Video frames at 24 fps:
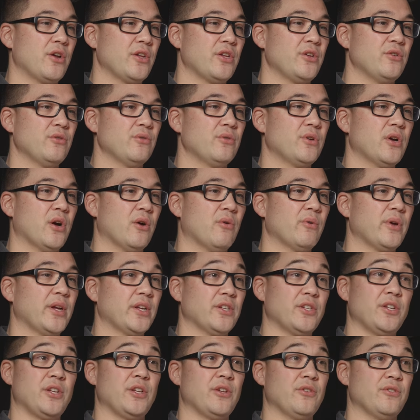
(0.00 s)
you going
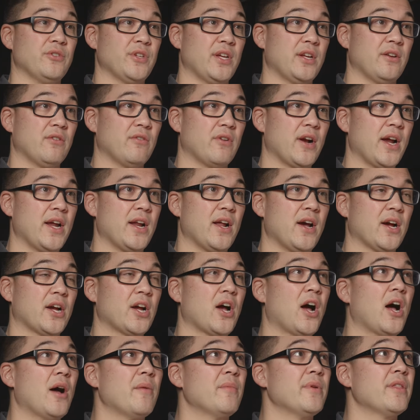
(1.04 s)
to use it, right? A
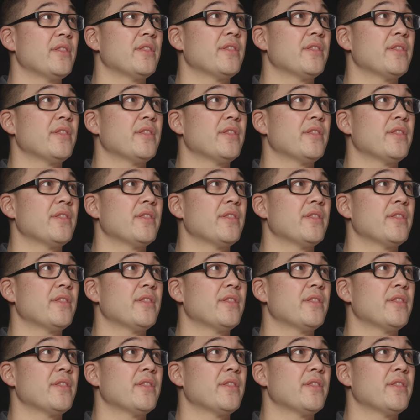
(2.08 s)
common